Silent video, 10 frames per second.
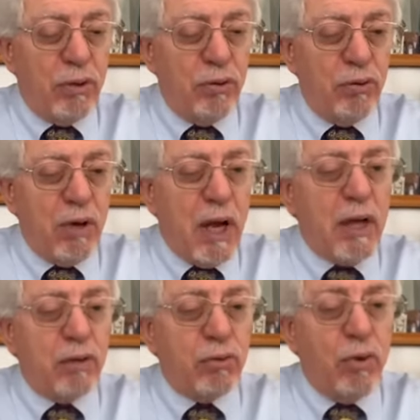
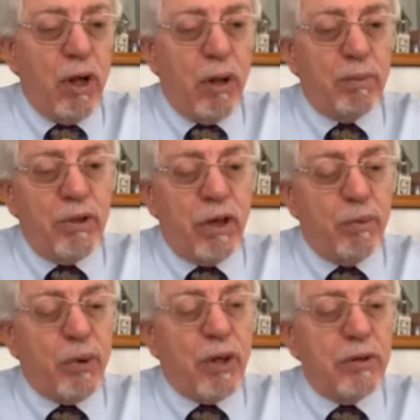unite to help their
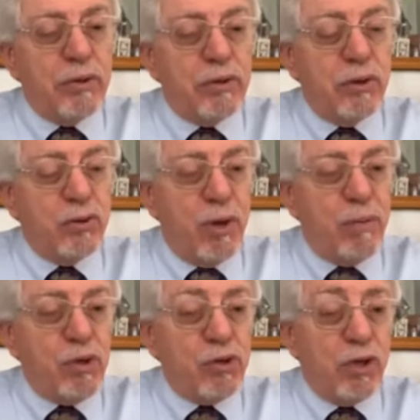brothers in
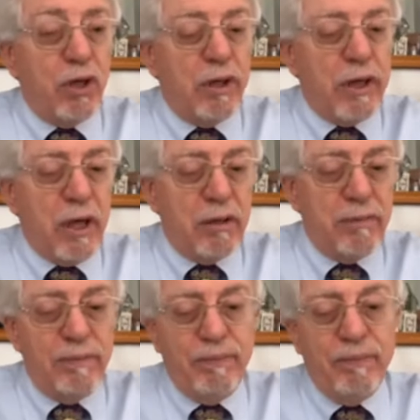Jabesh Gilead.
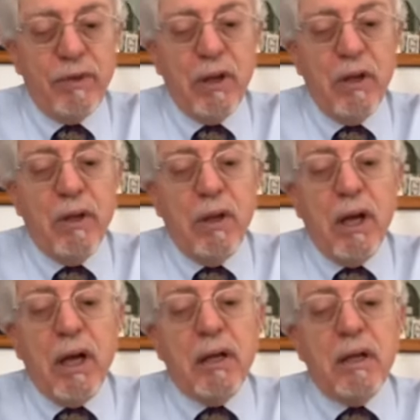
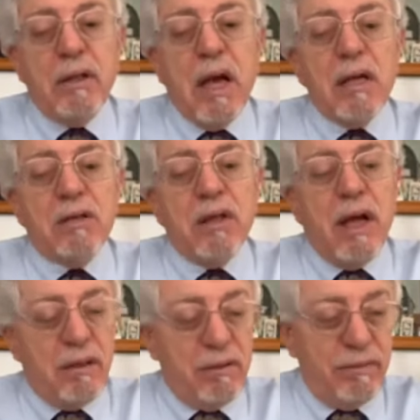And he does
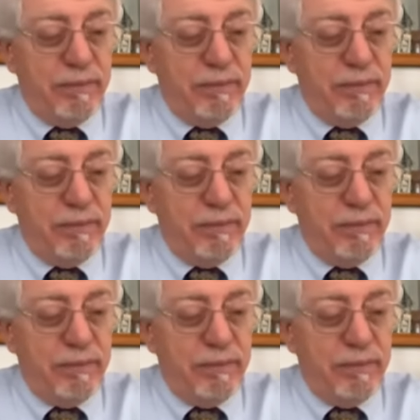that.